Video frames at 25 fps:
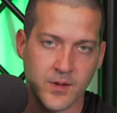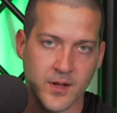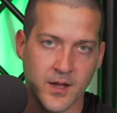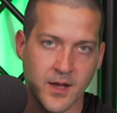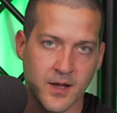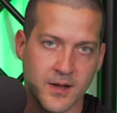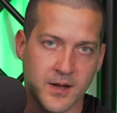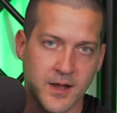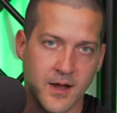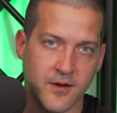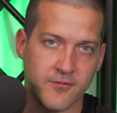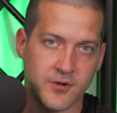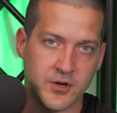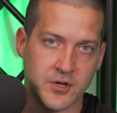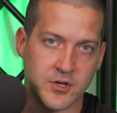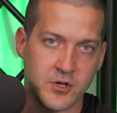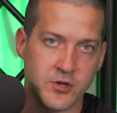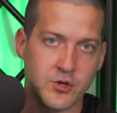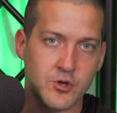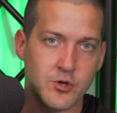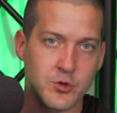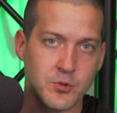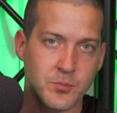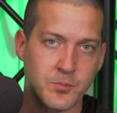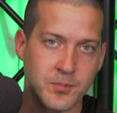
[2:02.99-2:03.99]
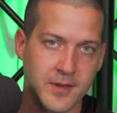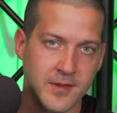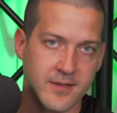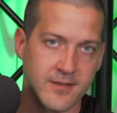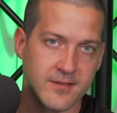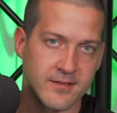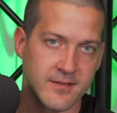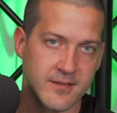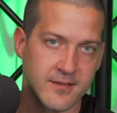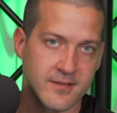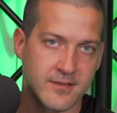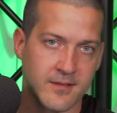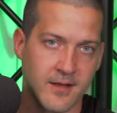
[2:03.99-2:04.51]
we got to cover two
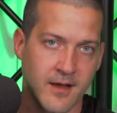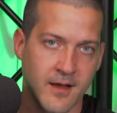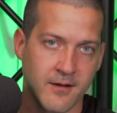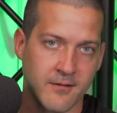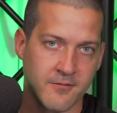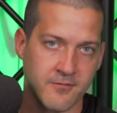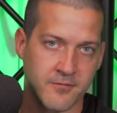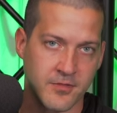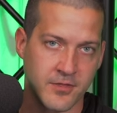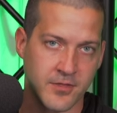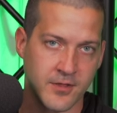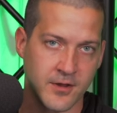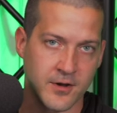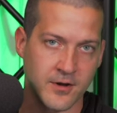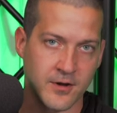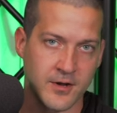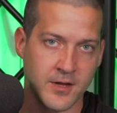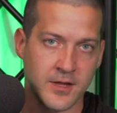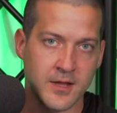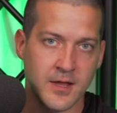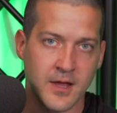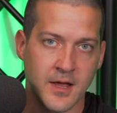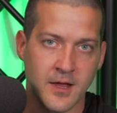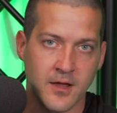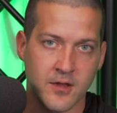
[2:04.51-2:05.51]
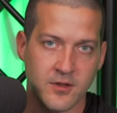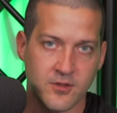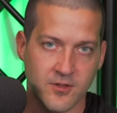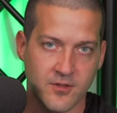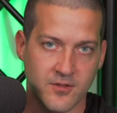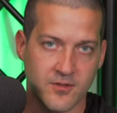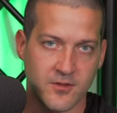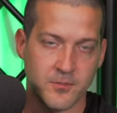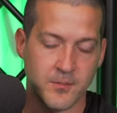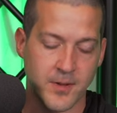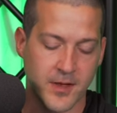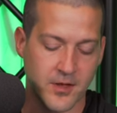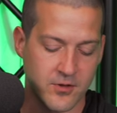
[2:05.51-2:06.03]
pieces of theory
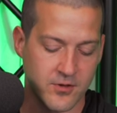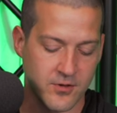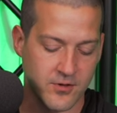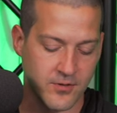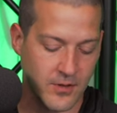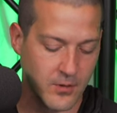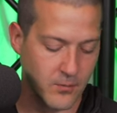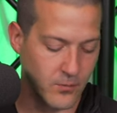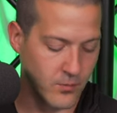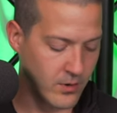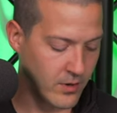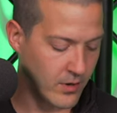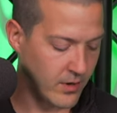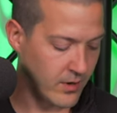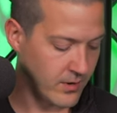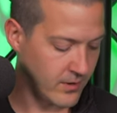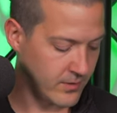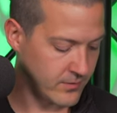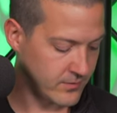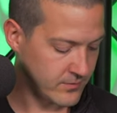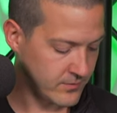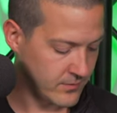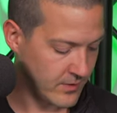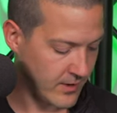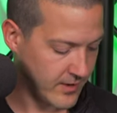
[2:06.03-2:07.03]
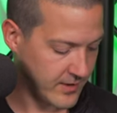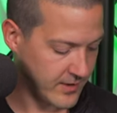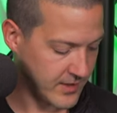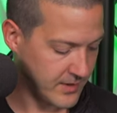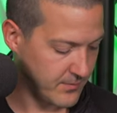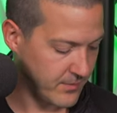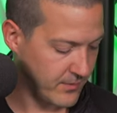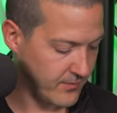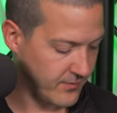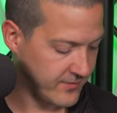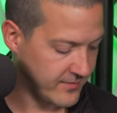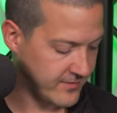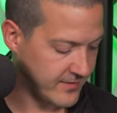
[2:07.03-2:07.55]
just to make sure that we're all talking
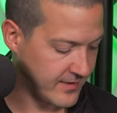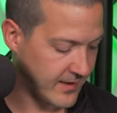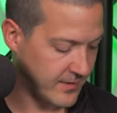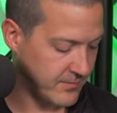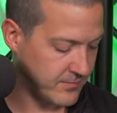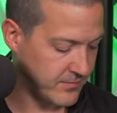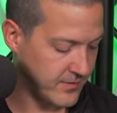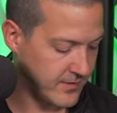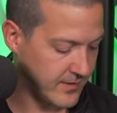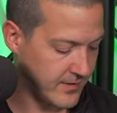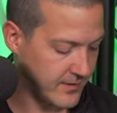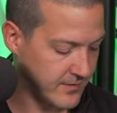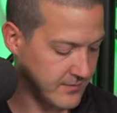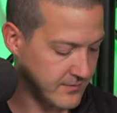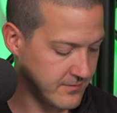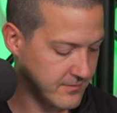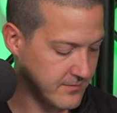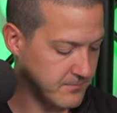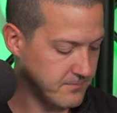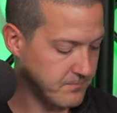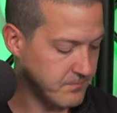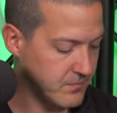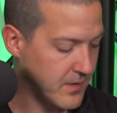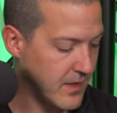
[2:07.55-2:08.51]
about the same things.